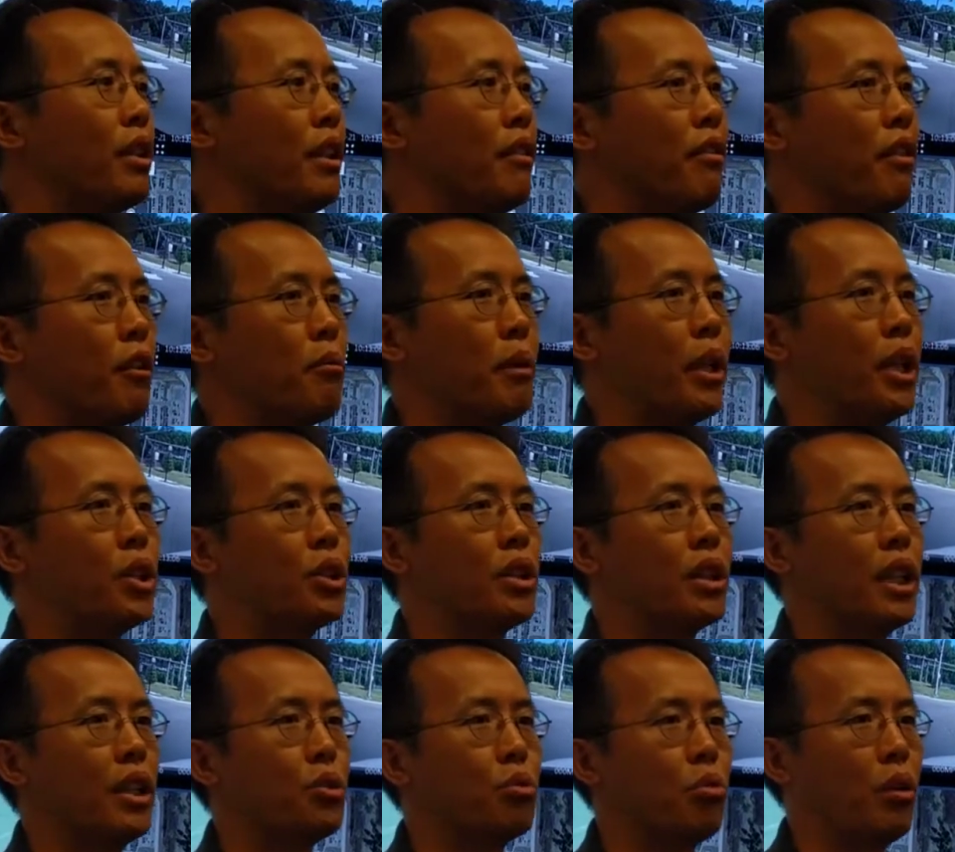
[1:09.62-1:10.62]

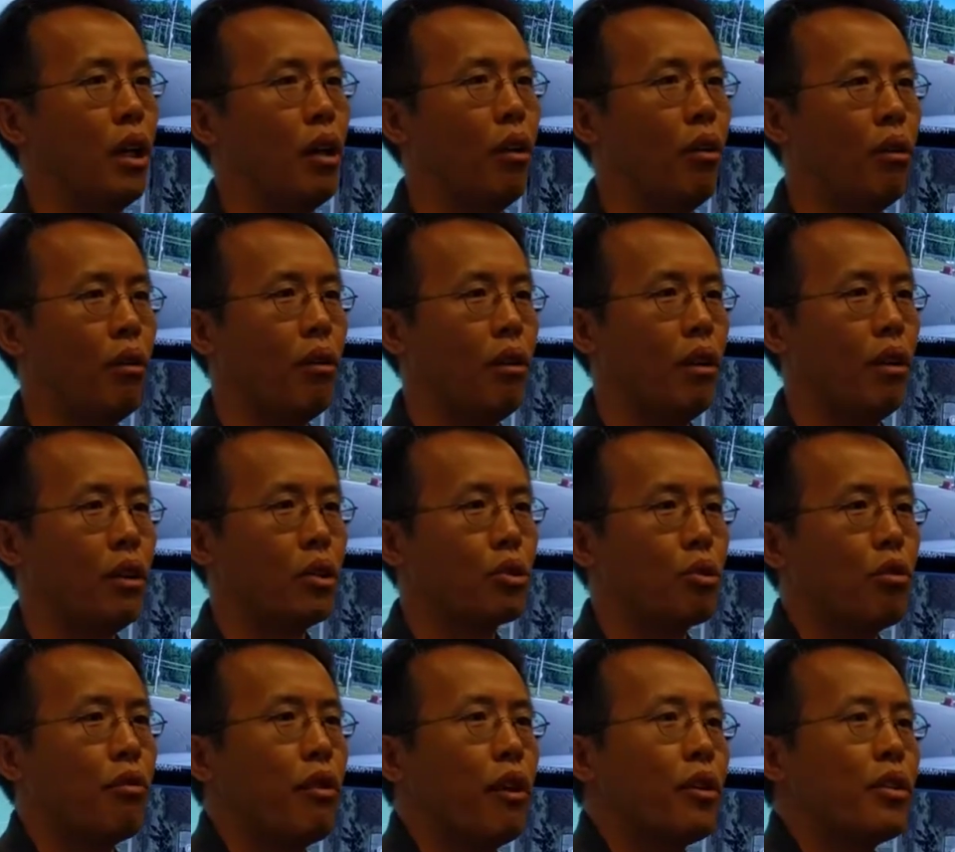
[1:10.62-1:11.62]
information as well.
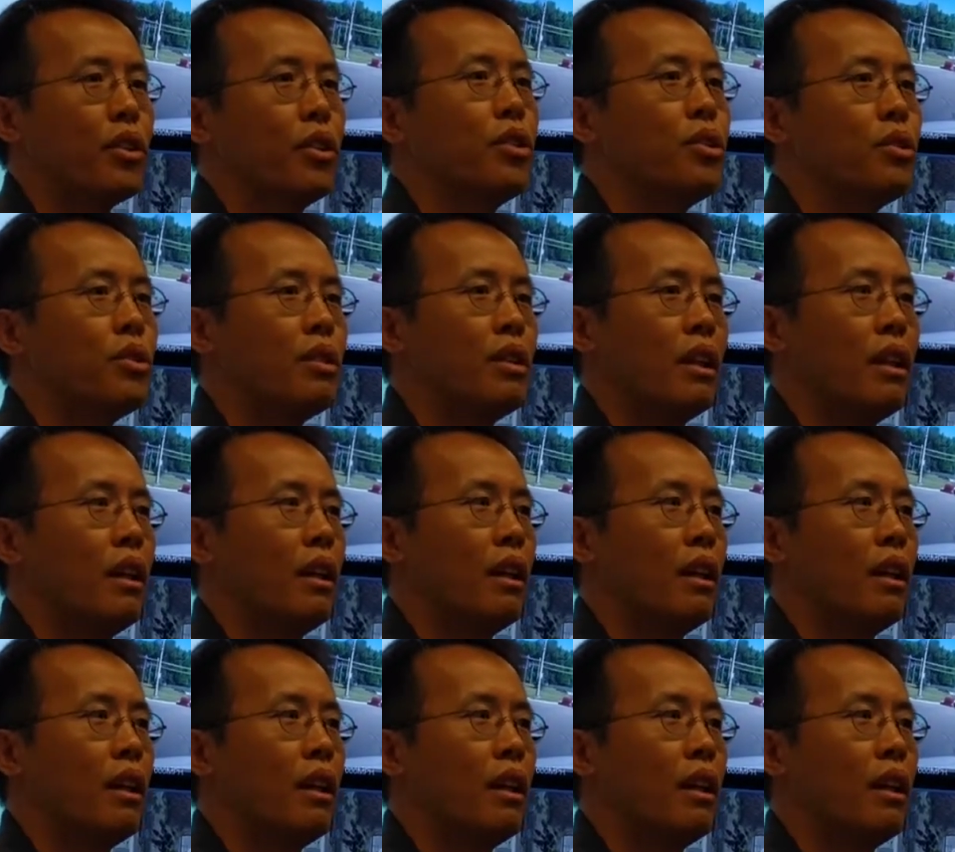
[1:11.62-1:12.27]
So for this